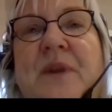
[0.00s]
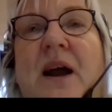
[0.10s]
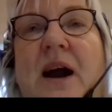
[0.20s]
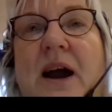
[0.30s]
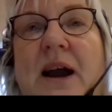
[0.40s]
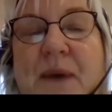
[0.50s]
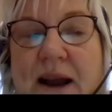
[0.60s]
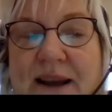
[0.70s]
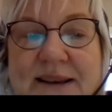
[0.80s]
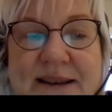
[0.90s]
and
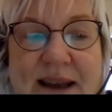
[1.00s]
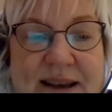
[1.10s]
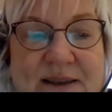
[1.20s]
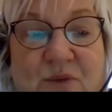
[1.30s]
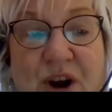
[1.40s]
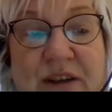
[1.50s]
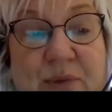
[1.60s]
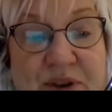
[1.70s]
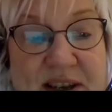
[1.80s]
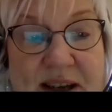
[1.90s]
it's worth
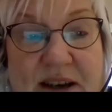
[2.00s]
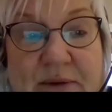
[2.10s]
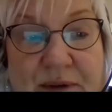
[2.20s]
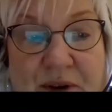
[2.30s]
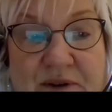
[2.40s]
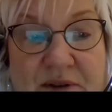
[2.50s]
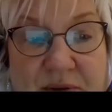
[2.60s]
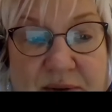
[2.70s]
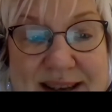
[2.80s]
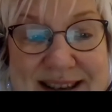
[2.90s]
putting in a refusal
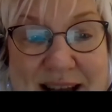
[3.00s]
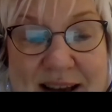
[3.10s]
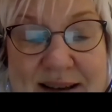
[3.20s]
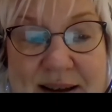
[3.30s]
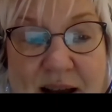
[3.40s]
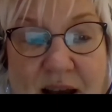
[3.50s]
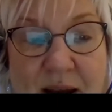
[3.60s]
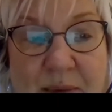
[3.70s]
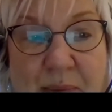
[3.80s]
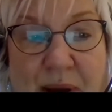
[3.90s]
to assess
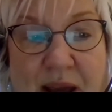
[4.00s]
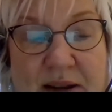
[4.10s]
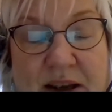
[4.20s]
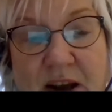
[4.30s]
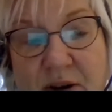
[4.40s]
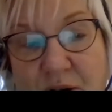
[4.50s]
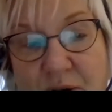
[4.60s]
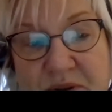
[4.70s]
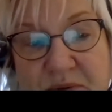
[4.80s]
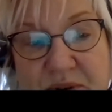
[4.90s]
appeal, and you can
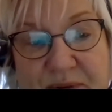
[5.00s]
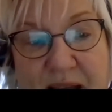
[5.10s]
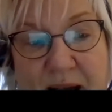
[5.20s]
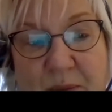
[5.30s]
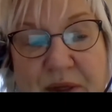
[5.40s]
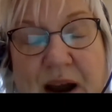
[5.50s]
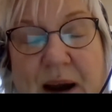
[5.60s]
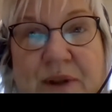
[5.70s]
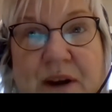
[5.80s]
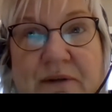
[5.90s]
come to us for help with
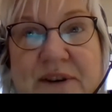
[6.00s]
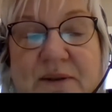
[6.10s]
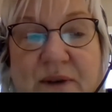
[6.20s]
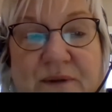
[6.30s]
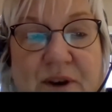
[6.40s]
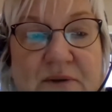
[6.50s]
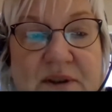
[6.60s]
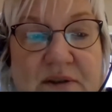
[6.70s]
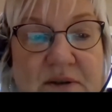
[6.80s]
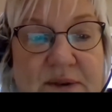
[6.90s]
that. But there is a
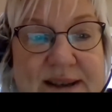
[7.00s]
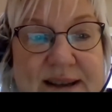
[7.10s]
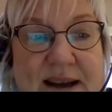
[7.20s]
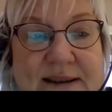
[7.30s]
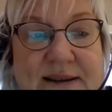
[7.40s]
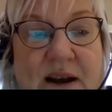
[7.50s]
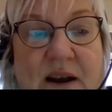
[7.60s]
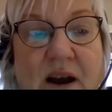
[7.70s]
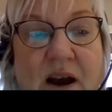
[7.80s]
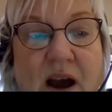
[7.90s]
refusal to assess
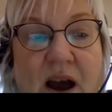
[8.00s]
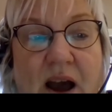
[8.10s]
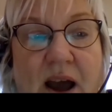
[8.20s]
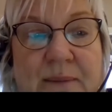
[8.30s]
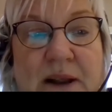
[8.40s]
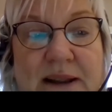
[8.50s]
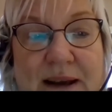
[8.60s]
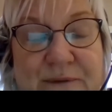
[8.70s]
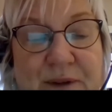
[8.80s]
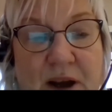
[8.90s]

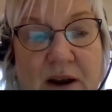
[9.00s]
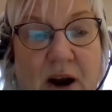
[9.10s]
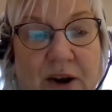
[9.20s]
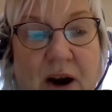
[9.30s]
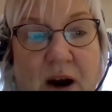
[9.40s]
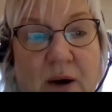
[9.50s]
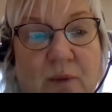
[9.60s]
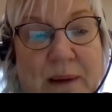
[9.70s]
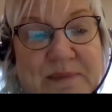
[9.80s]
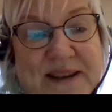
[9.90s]
leaflet on our
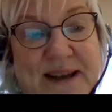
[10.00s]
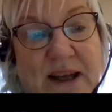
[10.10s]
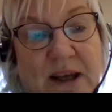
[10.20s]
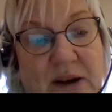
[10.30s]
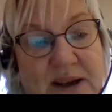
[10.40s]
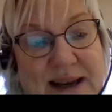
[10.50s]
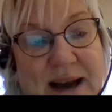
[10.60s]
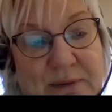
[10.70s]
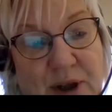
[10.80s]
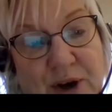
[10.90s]
website you can
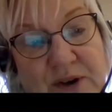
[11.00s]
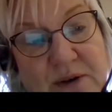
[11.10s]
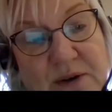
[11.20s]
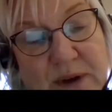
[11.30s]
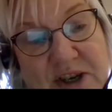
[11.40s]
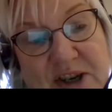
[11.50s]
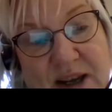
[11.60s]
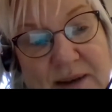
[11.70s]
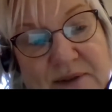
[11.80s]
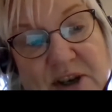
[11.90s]
download, which
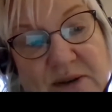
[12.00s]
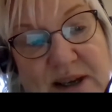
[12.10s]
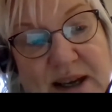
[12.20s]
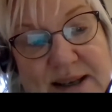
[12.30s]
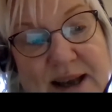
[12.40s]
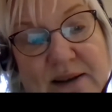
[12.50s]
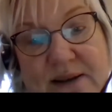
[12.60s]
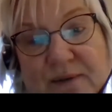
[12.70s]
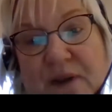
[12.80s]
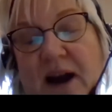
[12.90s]
gives you details
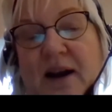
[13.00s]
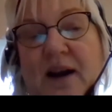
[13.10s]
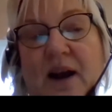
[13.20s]
of that.